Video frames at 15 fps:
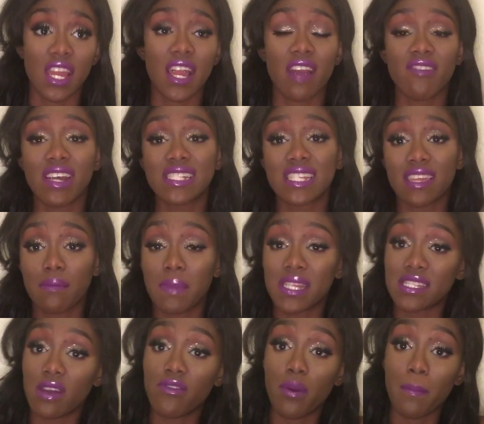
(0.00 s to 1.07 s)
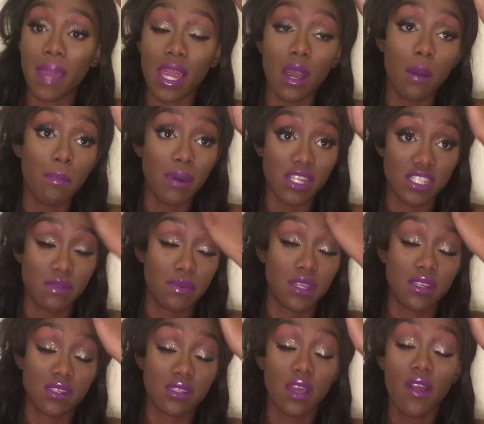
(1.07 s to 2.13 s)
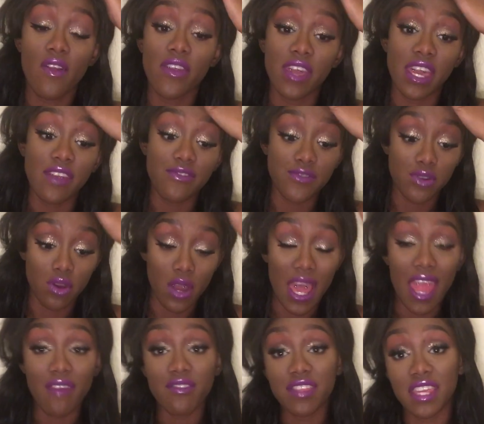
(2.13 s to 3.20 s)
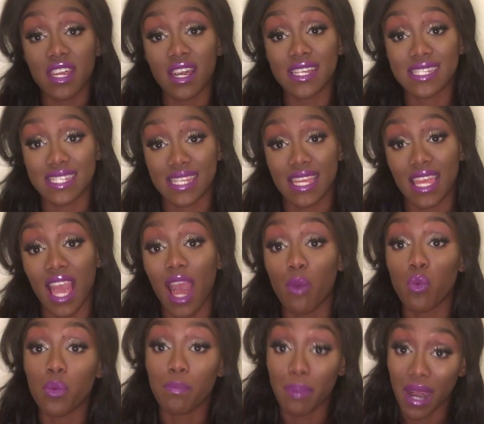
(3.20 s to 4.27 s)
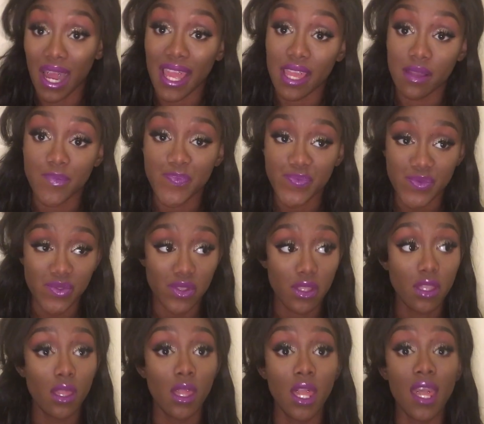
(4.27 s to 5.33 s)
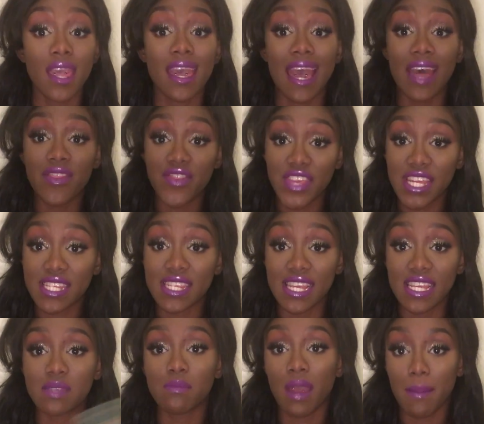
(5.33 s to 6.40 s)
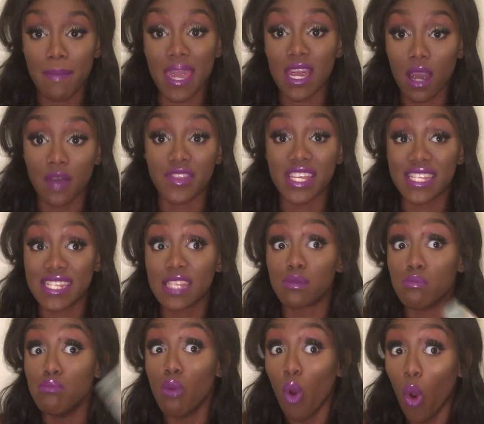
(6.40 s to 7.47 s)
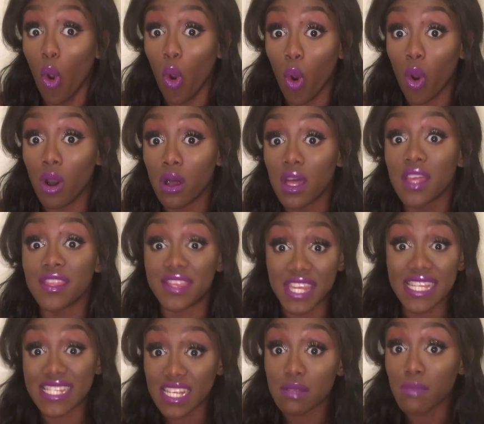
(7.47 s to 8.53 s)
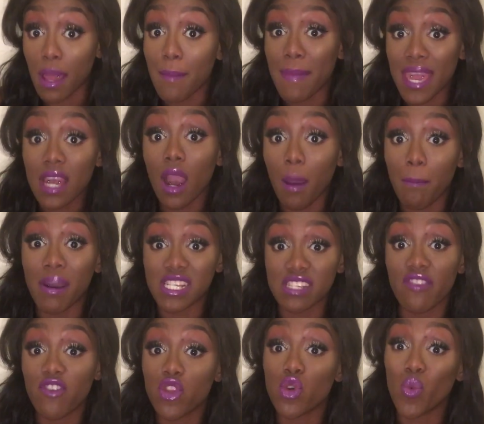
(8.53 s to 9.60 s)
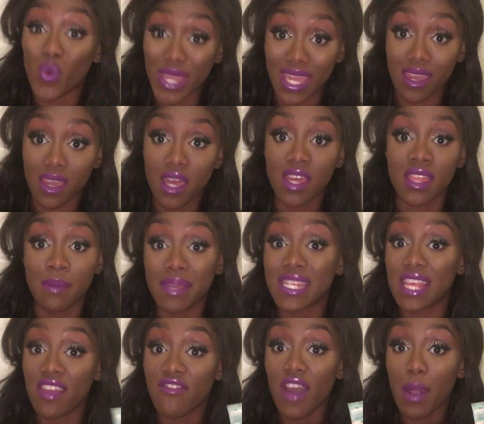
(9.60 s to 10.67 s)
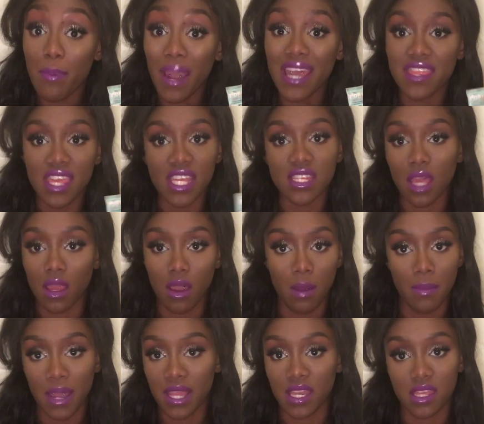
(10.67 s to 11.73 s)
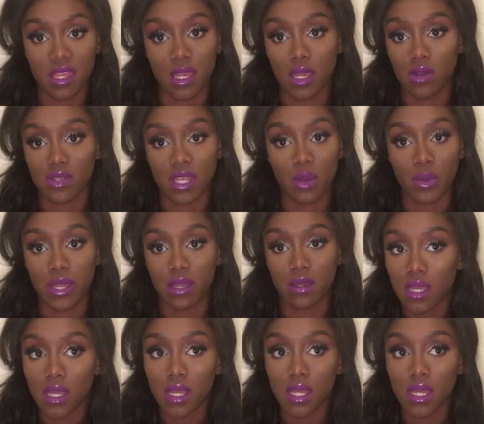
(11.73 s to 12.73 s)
Like, I've had to give myself a makeup budget, because if not, everything I see, I will buy. And this is my makeup. This is more. This is my makeup budget for the week. That means if I buy this, I can't buy anything else that week.